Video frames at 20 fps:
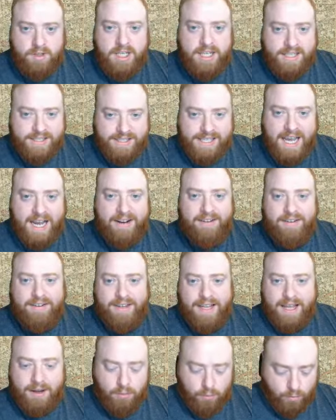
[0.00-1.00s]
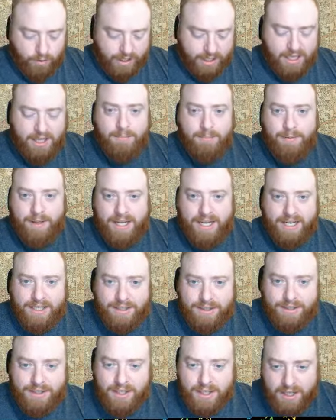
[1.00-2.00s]
is that that wiki
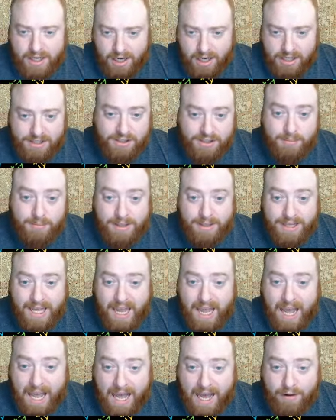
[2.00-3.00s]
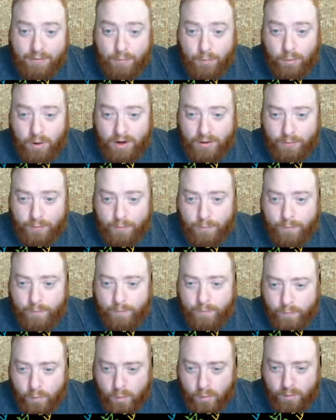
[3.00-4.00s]
page. Assuming they have one
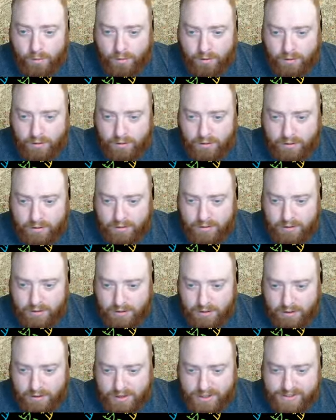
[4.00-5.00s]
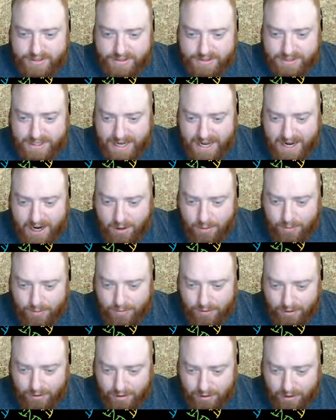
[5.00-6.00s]
for this
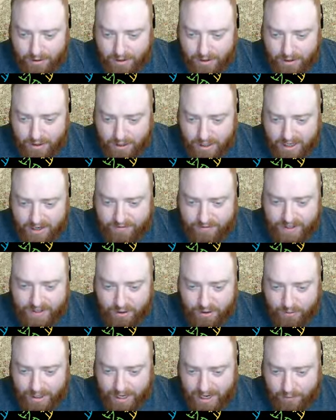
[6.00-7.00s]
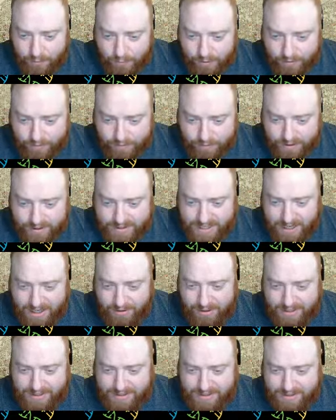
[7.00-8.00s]
town if they don't have one for the
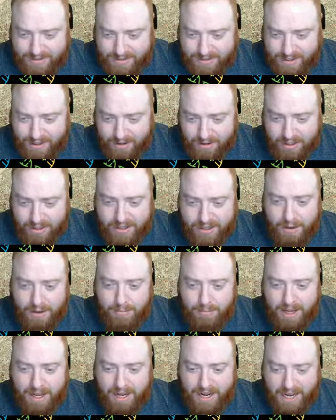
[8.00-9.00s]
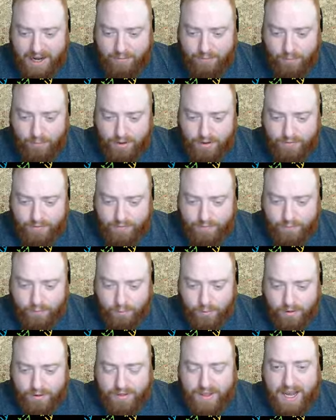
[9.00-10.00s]
town necessarily, they may have one
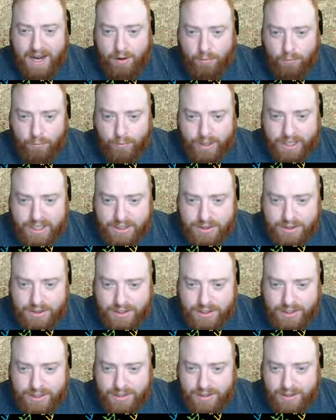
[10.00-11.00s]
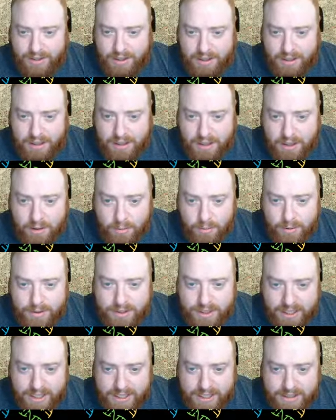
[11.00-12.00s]
for that region,
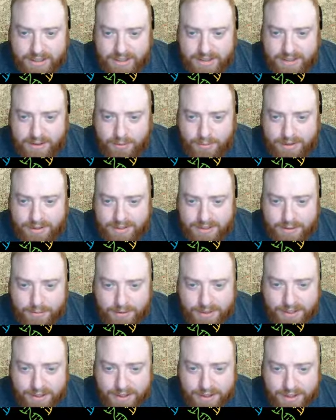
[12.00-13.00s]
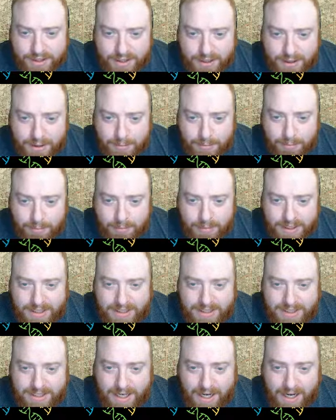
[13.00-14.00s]
which I guess, let's see, what's this region?
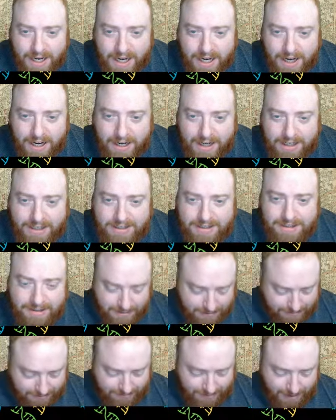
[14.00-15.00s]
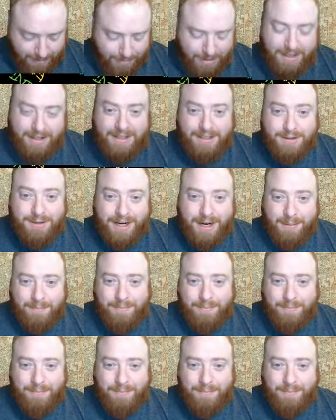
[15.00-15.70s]
Bedag. I'm not going to try to